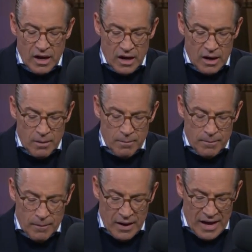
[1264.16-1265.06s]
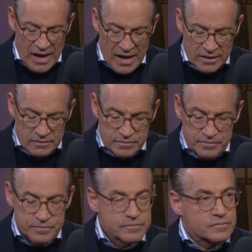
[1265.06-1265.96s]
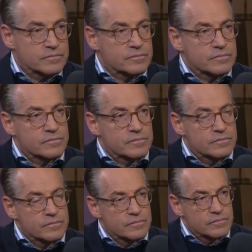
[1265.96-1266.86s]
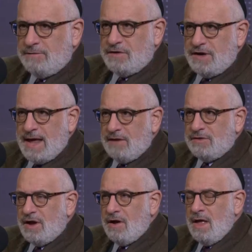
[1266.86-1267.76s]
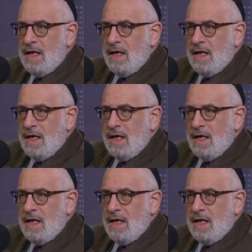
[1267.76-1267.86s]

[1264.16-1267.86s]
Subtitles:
Well, then you're giving them a tremendous amount of benefit of the doubt there.